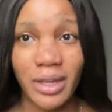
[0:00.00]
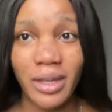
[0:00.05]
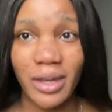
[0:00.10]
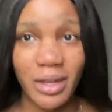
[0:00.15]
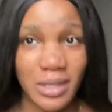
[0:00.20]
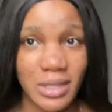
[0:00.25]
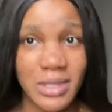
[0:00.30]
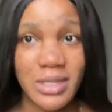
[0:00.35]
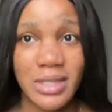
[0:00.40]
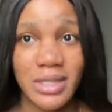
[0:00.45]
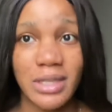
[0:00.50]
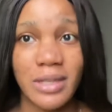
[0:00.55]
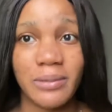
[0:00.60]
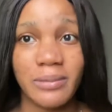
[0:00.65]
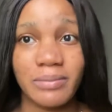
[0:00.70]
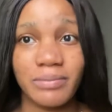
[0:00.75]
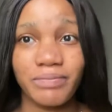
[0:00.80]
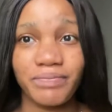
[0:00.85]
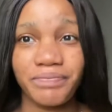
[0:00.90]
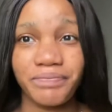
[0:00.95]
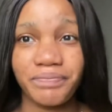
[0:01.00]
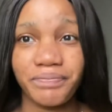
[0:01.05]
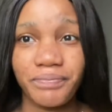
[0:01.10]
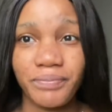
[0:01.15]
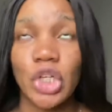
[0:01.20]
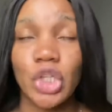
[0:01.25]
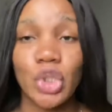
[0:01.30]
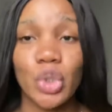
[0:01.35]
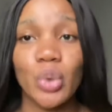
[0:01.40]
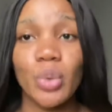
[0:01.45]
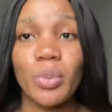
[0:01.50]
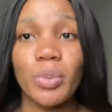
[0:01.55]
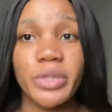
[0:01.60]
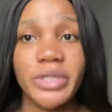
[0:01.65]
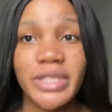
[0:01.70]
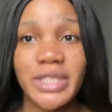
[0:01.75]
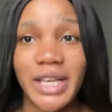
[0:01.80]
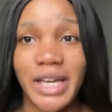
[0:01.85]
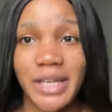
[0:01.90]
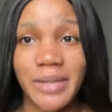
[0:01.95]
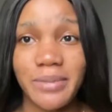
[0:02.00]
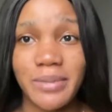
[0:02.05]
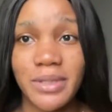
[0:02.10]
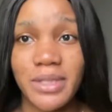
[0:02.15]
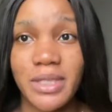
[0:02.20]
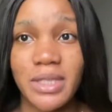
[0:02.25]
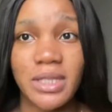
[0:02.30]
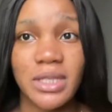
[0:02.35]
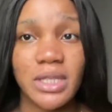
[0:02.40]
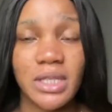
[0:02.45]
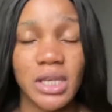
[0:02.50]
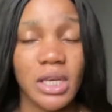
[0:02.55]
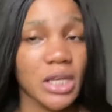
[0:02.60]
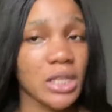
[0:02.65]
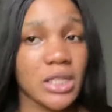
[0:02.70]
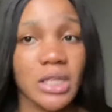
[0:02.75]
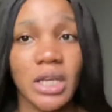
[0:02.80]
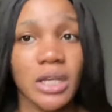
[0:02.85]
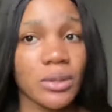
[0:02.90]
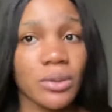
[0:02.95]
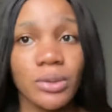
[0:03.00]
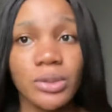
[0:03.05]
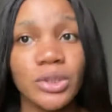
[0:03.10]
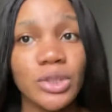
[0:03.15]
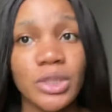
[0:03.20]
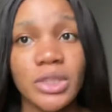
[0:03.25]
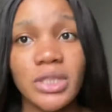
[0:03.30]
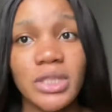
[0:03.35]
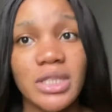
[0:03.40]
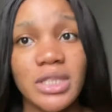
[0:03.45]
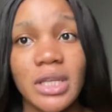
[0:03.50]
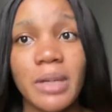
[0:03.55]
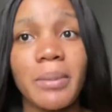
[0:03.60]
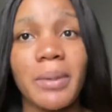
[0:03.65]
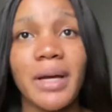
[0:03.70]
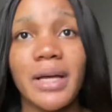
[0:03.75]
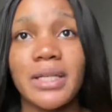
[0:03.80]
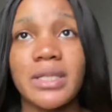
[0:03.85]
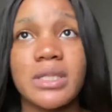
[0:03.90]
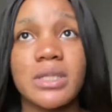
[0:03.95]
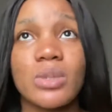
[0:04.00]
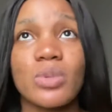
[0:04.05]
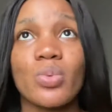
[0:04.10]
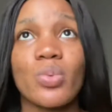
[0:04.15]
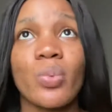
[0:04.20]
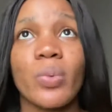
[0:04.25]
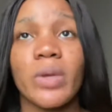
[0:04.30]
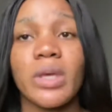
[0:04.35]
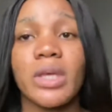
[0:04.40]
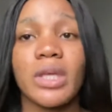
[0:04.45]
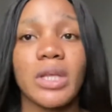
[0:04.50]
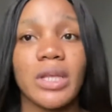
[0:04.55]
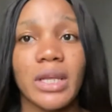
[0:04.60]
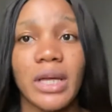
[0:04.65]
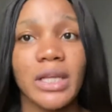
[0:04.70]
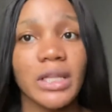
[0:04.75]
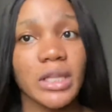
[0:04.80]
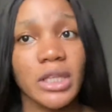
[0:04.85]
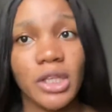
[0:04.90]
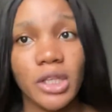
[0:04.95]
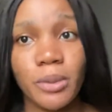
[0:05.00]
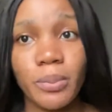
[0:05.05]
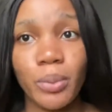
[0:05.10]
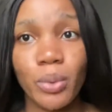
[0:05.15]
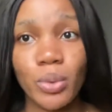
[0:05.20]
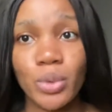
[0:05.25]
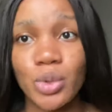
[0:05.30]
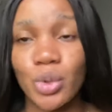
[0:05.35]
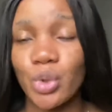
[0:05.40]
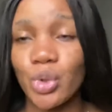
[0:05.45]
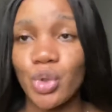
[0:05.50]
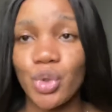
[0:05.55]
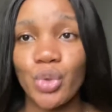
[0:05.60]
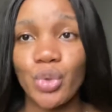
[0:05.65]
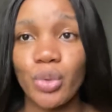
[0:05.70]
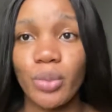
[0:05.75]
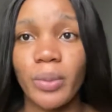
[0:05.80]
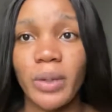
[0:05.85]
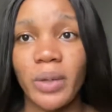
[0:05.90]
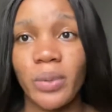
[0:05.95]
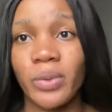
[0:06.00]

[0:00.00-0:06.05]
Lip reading: Yes, you know, most times they are not just the same as we, like the Igbos or the Yoruba.